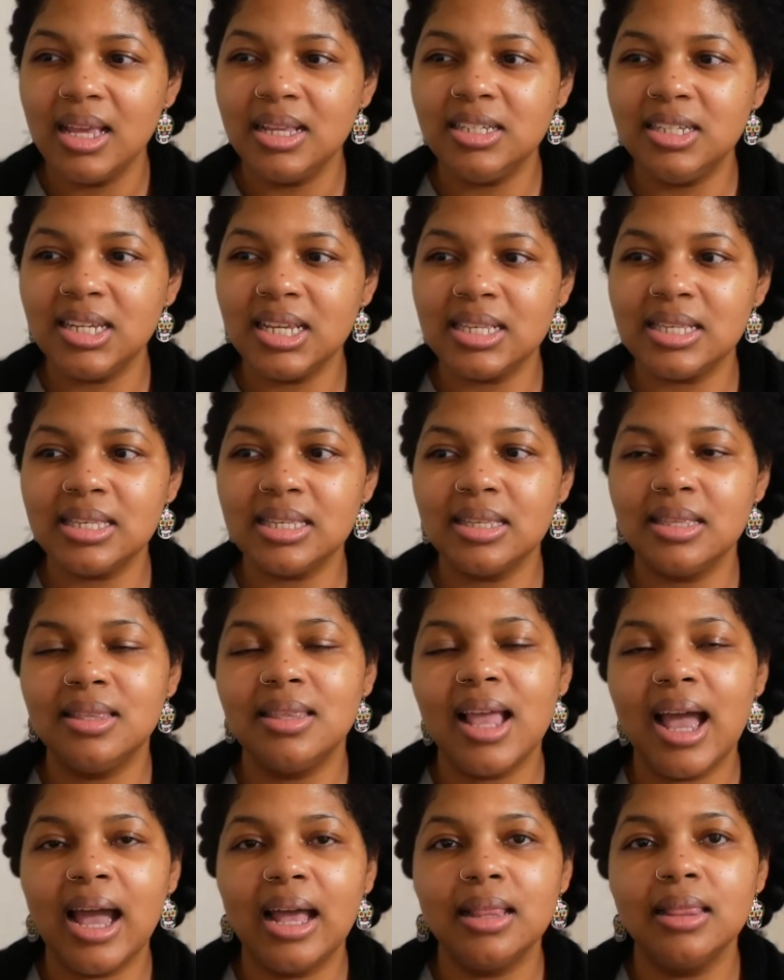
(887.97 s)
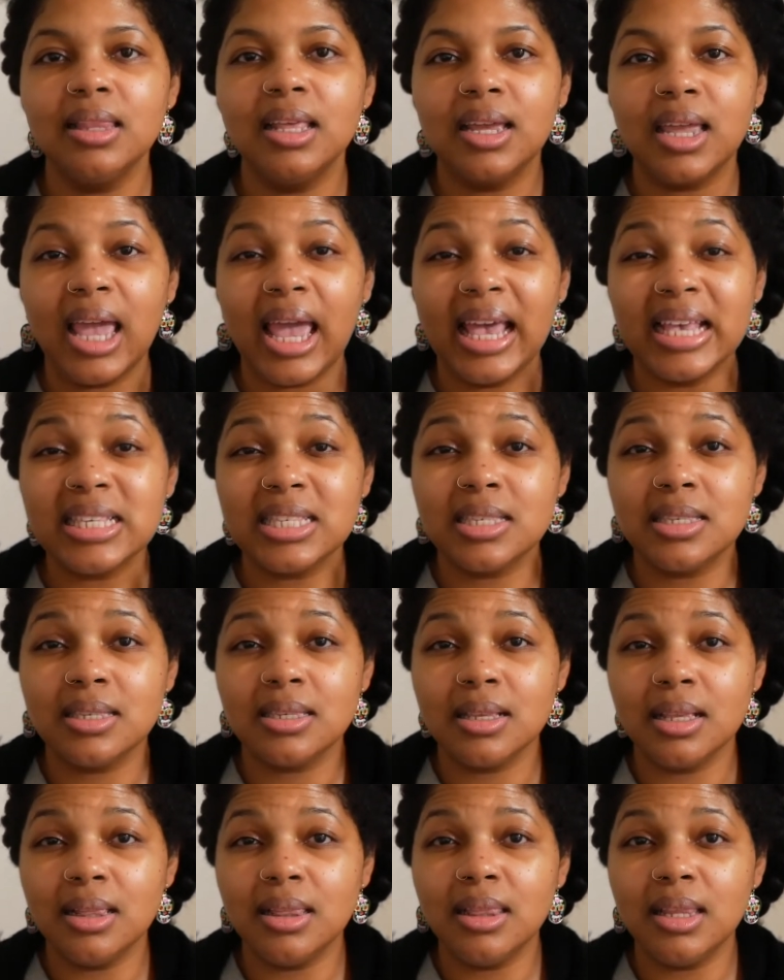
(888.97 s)
just not look as
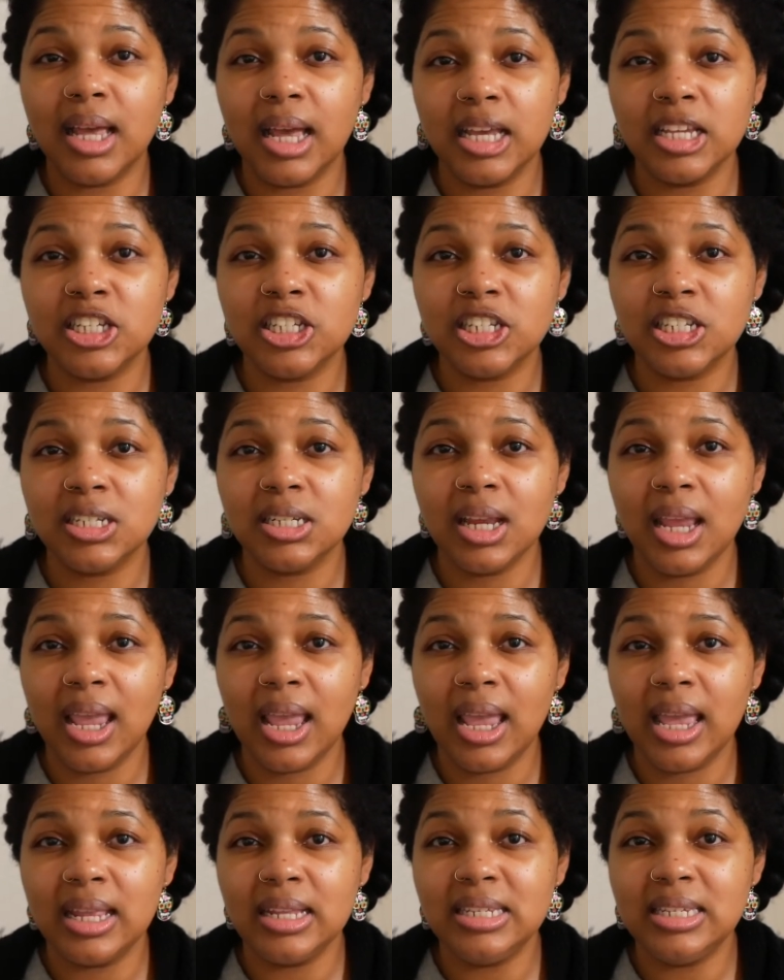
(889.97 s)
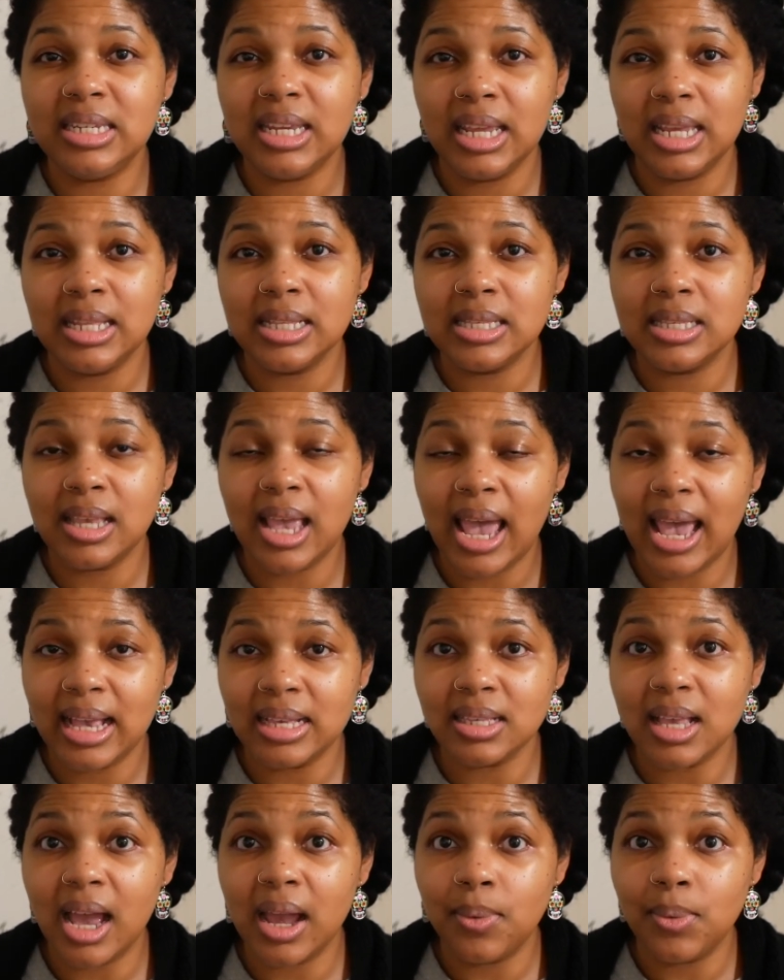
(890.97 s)
lush and dense
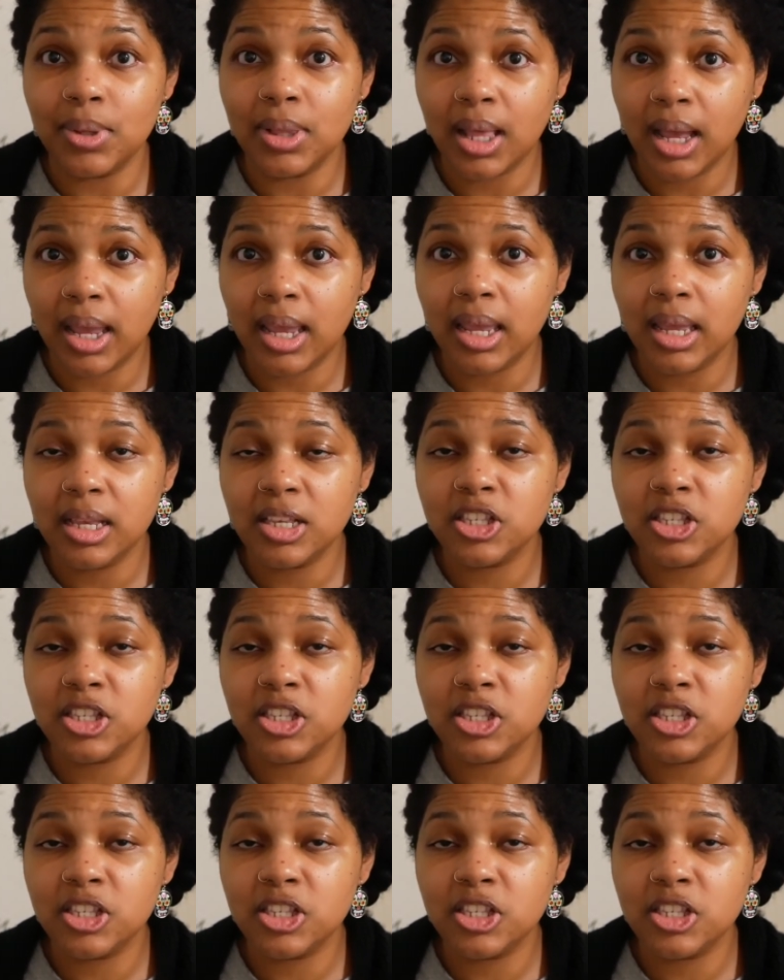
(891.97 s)
as I would like.